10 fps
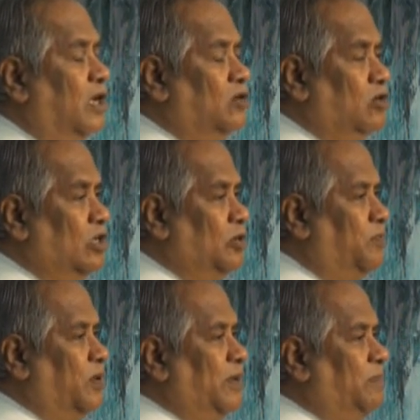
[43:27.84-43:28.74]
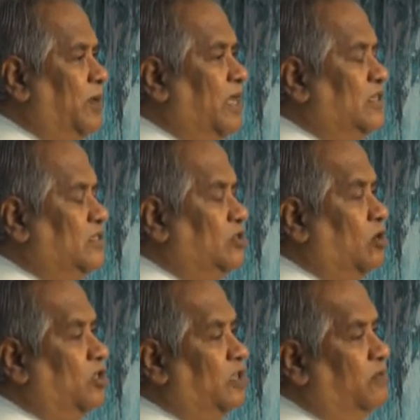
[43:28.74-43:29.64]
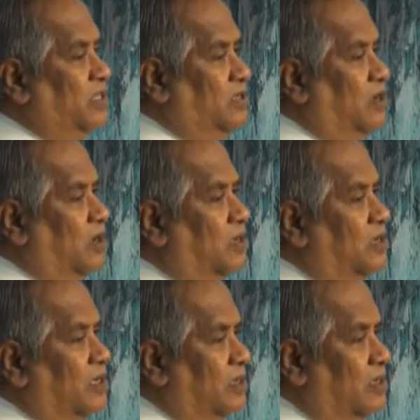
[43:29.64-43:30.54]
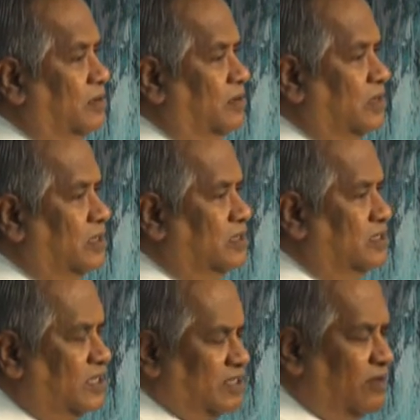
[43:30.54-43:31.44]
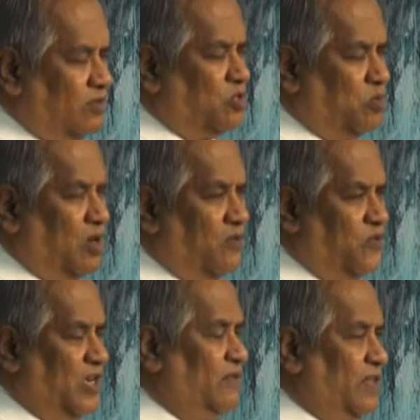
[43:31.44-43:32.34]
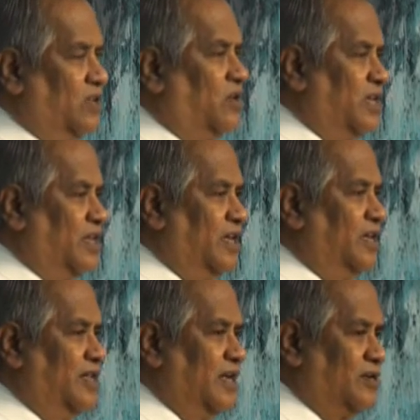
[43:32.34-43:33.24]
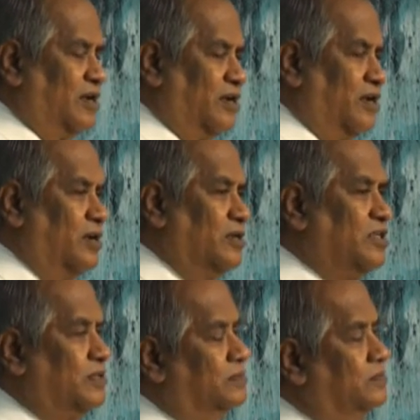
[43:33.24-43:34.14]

Not only pray, pray is talking with God, just have a small feeling whether you can eat that or not.